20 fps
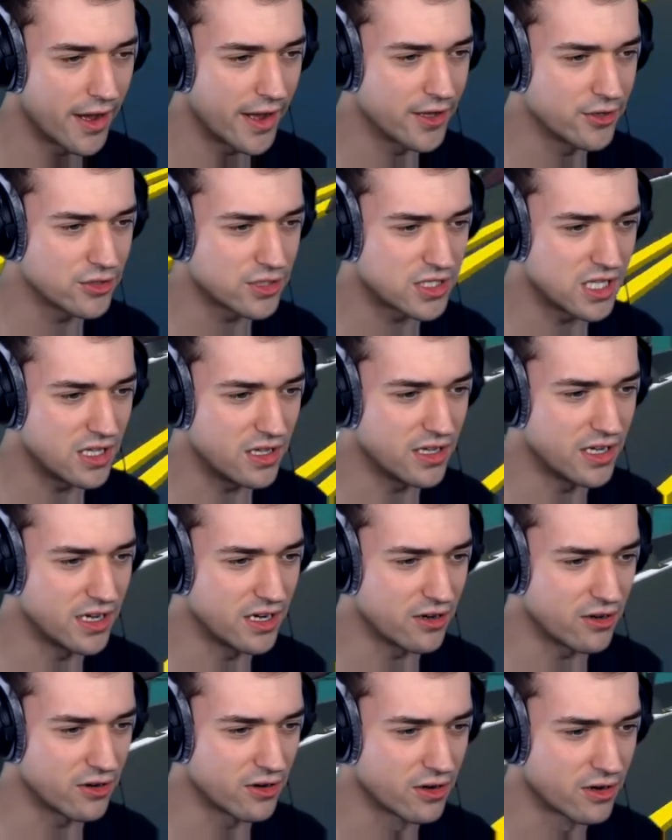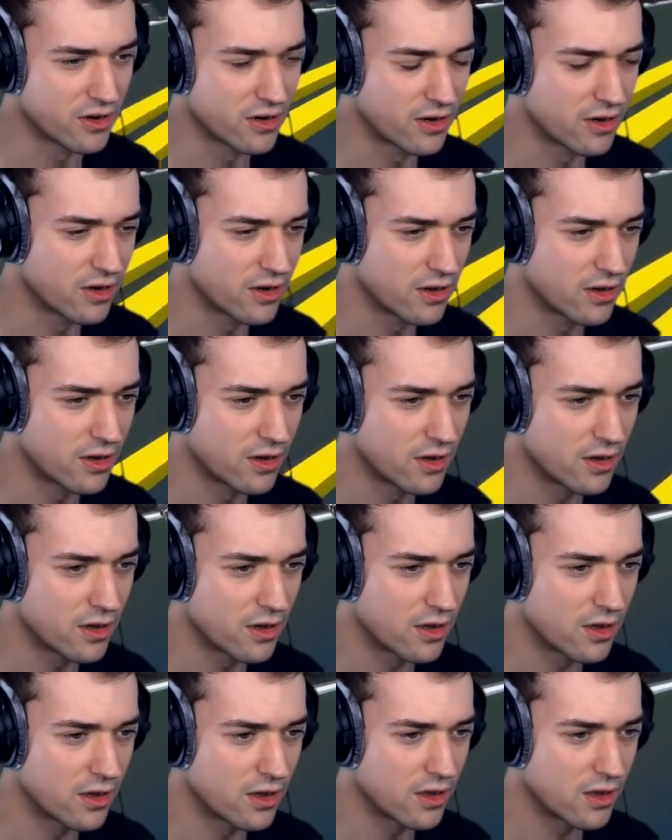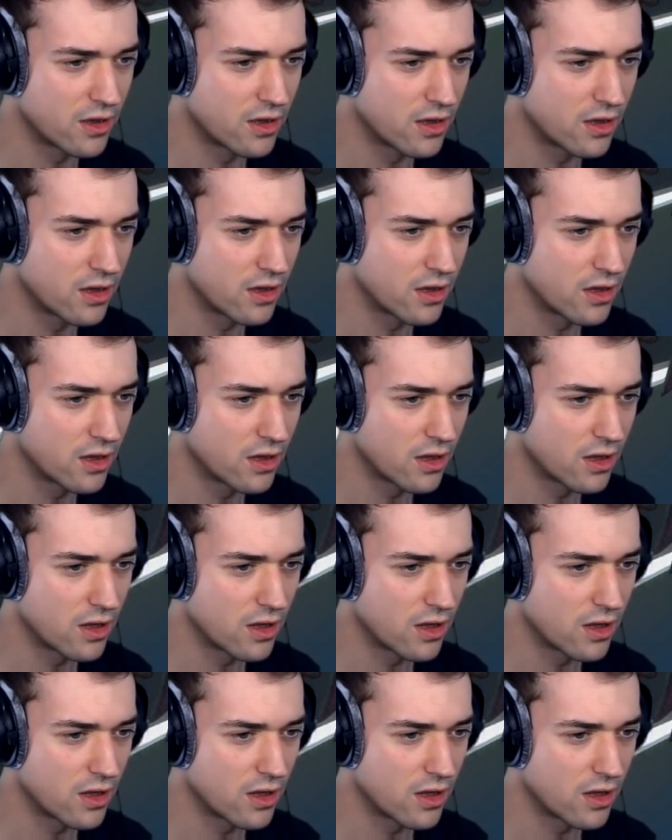Are you still here? Ah, crap!